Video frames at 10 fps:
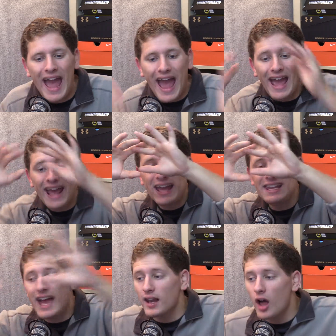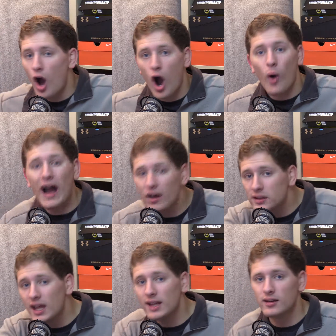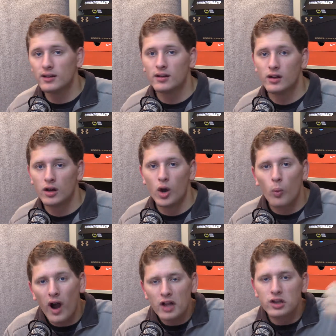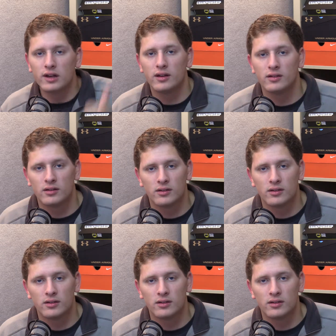And yet, Ohio State, Washington,